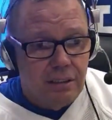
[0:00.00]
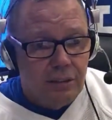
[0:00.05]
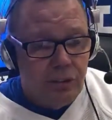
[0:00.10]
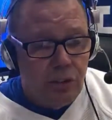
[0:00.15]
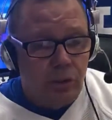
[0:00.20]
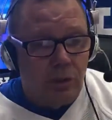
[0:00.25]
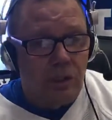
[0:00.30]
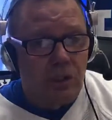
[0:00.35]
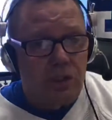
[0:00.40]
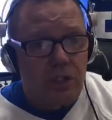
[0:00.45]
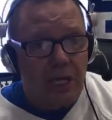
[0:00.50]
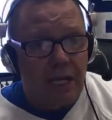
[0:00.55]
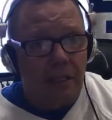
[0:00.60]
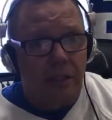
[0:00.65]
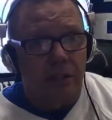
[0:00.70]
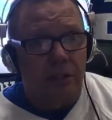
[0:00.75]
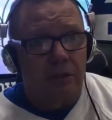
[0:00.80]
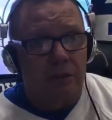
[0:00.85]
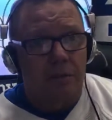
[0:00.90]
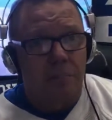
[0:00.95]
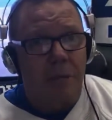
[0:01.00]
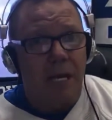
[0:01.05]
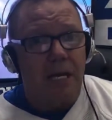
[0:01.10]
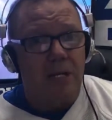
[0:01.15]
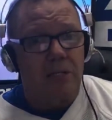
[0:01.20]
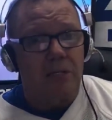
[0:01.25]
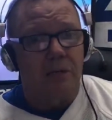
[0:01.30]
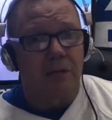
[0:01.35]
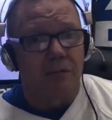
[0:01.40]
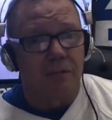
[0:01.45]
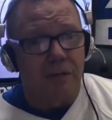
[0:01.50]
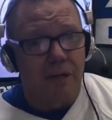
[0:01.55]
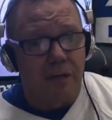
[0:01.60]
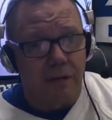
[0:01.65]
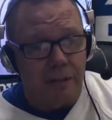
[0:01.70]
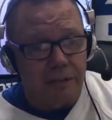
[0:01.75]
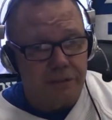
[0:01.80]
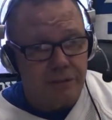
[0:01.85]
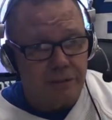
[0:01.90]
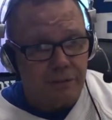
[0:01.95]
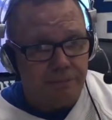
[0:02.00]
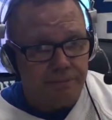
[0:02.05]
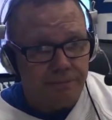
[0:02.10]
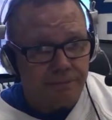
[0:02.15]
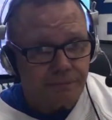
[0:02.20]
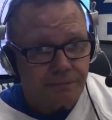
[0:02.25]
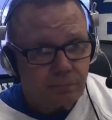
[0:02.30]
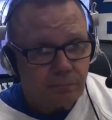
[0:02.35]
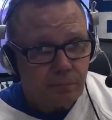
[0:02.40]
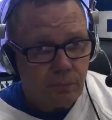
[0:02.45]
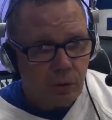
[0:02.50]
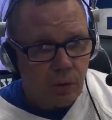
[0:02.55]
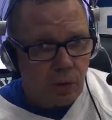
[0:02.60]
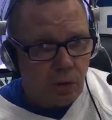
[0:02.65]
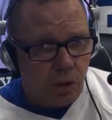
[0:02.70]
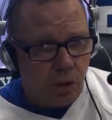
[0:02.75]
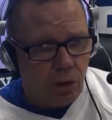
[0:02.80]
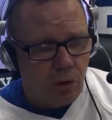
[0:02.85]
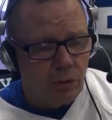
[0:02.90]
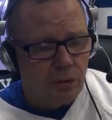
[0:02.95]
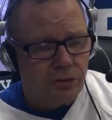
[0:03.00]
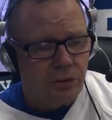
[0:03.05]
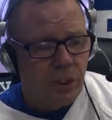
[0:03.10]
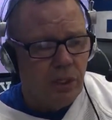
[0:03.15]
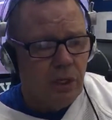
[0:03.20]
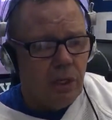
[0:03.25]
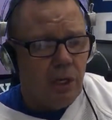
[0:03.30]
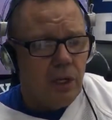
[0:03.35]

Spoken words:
you can challenge pass interference calls.